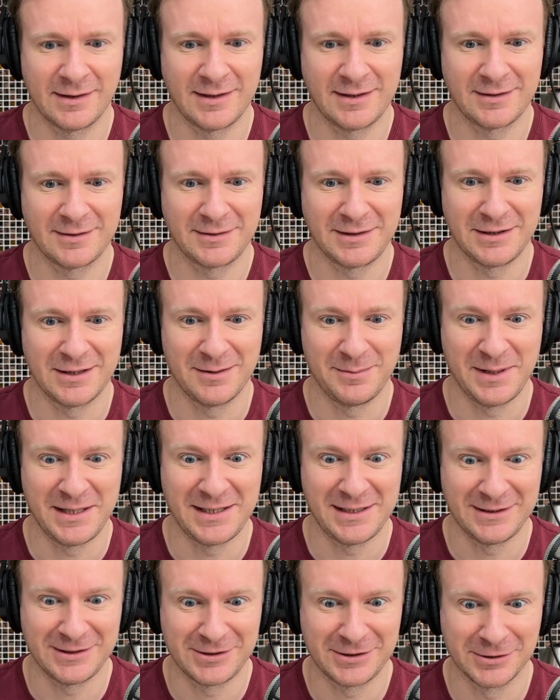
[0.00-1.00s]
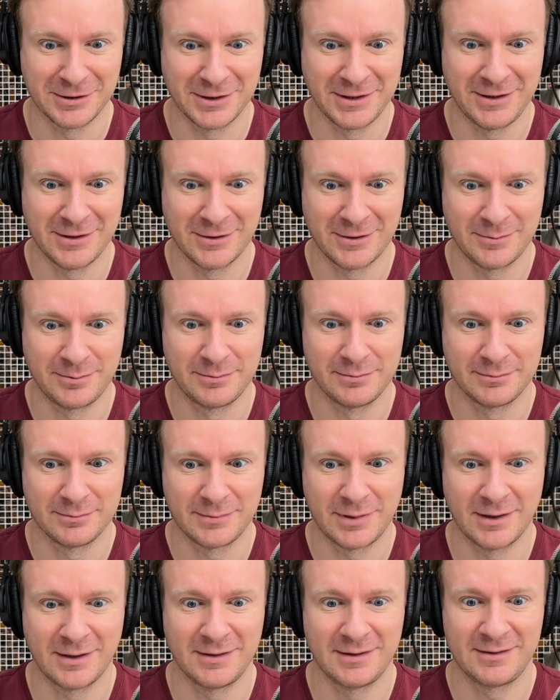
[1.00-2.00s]
like you know, making do. sure your
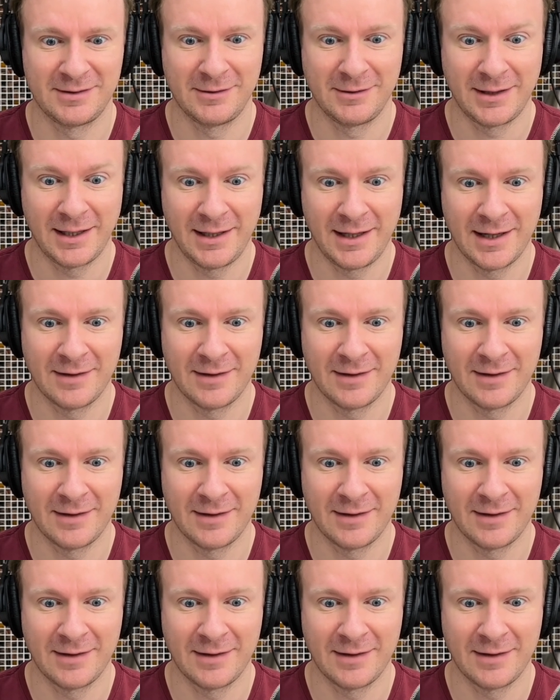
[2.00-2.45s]
partner's okay